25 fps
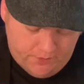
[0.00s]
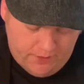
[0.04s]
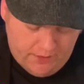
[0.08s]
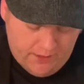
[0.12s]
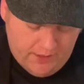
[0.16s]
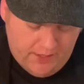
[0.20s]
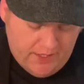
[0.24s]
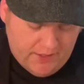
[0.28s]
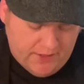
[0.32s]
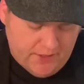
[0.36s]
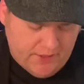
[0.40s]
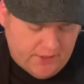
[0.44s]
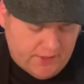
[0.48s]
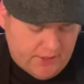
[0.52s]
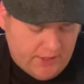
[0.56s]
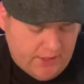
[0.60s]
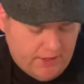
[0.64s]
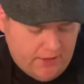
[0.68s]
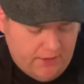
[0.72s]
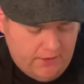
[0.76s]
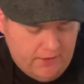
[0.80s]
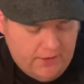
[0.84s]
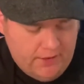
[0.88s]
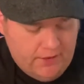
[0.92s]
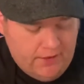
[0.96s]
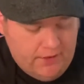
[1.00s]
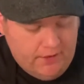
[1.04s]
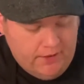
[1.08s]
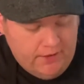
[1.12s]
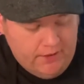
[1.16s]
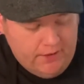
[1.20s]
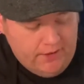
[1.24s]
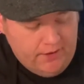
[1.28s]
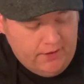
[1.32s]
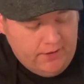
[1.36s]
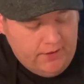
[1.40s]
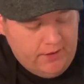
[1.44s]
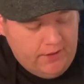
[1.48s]
I just did
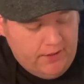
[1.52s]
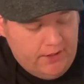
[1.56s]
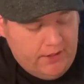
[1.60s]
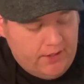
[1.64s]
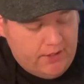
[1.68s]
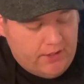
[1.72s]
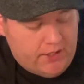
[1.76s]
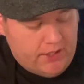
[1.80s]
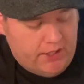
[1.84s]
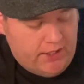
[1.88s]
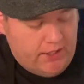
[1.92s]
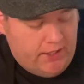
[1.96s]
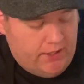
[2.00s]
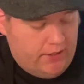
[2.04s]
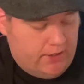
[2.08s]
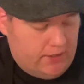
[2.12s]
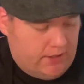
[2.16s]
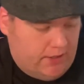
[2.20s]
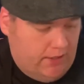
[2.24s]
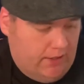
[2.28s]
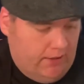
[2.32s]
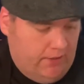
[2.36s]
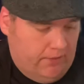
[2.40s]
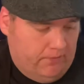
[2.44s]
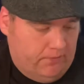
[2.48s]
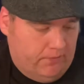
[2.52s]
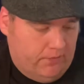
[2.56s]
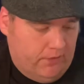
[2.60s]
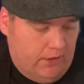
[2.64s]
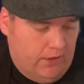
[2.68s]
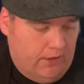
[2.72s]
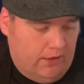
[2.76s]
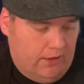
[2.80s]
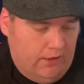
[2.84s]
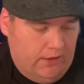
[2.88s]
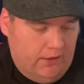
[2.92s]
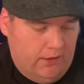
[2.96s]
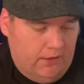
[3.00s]
cheese,
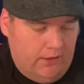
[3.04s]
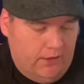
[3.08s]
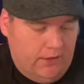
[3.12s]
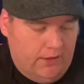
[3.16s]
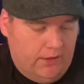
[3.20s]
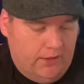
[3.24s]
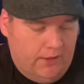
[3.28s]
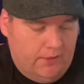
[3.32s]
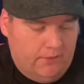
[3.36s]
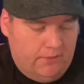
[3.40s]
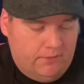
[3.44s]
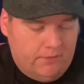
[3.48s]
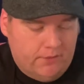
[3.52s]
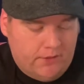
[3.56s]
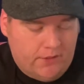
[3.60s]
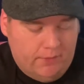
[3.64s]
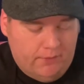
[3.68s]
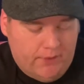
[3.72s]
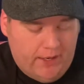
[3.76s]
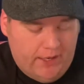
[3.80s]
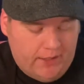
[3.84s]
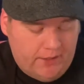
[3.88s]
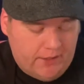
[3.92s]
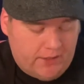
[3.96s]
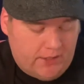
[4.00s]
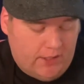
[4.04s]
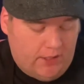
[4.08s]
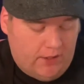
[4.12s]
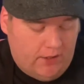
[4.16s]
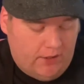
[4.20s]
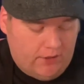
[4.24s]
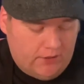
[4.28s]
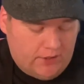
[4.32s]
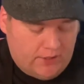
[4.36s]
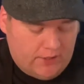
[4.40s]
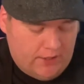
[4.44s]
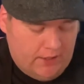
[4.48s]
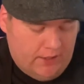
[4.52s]
little uh, tomato
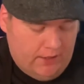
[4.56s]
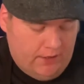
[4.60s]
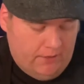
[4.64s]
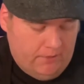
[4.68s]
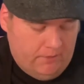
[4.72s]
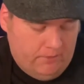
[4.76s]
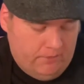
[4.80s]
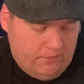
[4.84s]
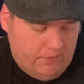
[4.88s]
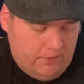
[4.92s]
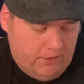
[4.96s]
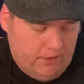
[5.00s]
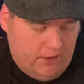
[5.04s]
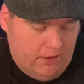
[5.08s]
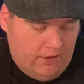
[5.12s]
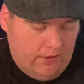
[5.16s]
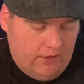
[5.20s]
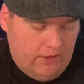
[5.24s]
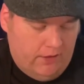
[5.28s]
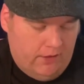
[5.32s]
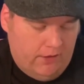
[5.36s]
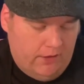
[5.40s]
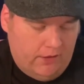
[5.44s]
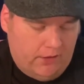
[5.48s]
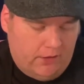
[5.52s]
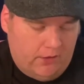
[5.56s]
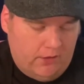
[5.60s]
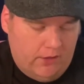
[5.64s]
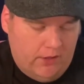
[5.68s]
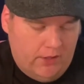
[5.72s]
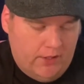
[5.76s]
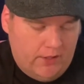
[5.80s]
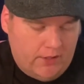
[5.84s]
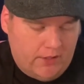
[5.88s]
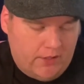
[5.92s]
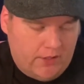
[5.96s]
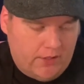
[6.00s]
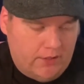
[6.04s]
sauce. And then the
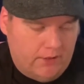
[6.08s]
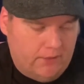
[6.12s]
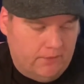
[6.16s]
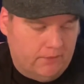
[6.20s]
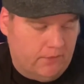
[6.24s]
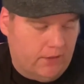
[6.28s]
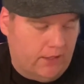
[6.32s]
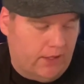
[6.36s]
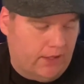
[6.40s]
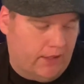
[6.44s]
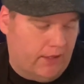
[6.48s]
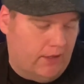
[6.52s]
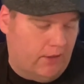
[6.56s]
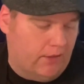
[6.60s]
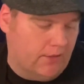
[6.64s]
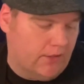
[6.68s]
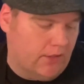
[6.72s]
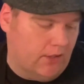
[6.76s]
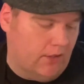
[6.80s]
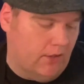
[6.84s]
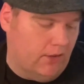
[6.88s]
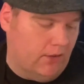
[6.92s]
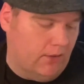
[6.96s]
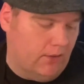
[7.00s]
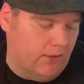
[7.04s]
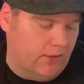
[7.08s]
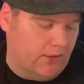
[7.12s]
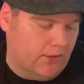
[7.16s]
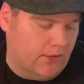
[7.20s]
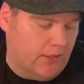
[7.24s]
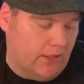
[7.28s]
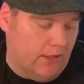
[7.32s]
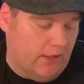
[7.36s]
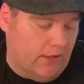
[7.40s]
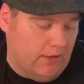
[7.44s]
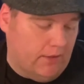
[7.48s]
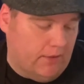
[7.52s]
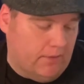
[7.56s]
crust, like y'all saw, was
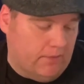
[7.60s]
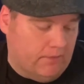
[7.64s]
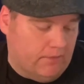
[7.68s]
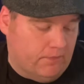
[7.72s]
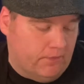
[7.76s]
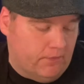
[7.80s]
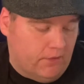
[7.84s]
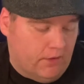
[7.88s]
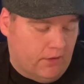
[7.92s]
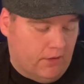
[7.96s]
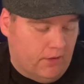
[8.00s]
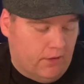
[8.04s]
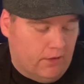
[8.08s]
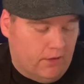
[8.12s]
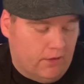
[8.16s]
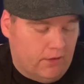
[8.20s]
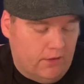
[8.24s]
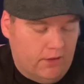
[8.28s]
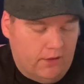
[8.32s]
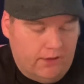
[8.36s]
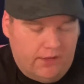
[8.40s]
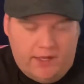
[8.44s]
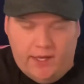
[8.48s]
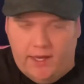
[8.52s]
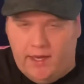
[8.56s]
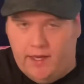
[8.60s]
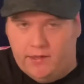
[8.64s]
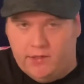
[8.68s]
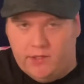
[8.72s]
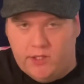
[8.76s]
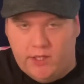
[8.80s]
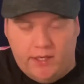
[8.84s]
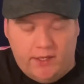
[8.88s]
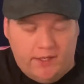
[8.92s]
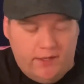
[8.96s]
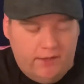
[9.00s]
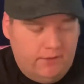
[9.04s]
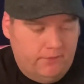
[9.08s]
the canned
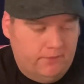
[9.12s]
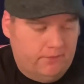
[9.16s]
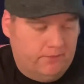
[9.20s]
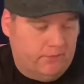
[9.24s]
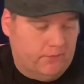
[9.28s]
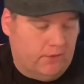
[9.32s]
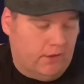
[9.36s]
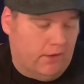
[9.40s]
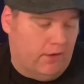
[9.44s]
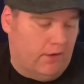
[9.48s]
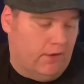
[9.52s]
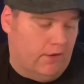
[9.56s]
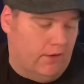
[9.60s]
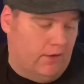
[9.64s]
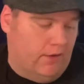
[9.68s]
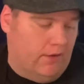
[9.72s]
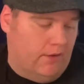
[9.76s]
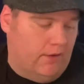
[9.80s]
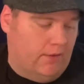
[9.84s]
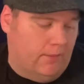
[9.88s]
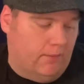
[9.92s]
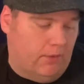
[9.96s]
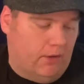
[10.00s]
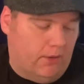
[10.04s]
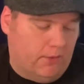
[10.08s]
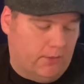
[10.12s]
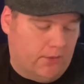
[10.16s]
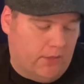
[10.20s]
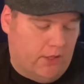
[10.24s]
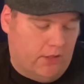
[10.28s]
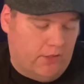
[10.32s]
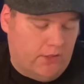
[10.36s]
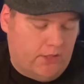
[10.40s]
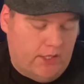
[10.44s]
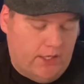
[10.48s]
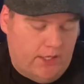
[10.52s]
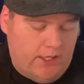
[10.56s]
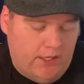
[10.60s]
chicken, Parmesan
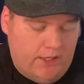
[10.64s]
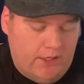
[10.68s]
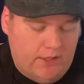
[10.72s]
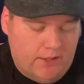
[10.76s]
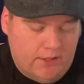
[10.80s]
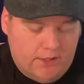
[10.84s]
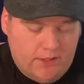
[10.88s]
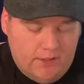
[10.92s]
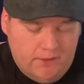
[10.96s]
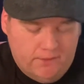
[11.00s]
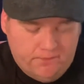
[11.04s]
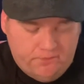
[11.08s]
cheese,